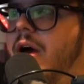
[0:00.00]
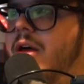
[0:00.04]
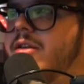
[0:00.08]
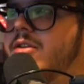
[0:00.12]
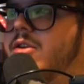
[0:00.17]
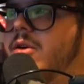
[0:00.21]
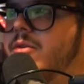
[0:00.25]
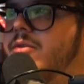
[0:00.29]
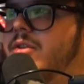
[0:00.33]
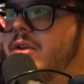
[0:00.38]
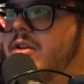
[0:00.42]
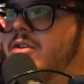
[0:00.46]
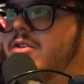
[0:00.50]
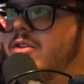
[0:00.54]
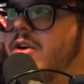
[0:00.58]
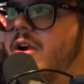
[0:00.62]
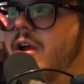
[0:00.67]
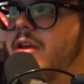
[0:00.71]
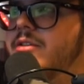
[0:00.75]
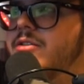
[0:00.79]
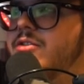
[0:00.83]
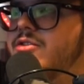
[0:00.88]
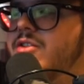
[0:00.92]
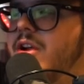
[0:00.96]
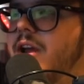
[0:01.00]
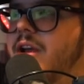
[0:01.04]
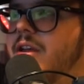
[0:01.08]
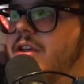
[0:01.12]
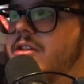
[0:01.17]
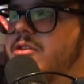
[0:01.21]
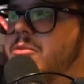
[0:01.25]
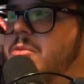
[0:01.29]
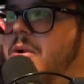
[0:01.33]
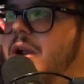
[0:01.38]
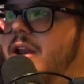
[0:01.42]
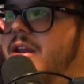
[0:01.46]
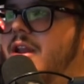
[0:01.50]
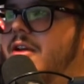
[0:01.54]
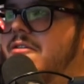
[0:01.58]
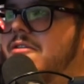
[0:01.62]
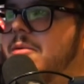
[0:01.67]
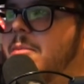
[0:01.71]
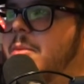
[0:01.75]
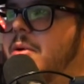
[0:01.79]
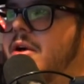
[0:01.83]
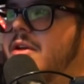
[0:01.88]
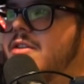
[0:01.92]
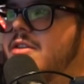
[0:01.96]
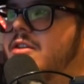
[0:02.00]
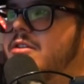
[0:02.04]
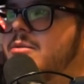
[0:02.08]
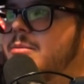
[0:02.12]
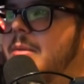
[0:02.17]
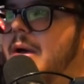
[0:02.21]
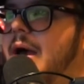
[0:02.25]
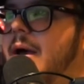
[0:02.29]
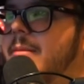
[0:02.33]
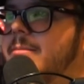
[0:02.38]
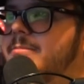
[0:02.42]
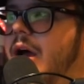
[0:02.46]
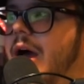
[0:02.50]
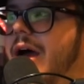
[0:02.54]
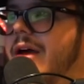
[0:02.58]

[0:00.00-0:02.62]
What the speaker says: don't think Horizon Drac is, but I never played this map.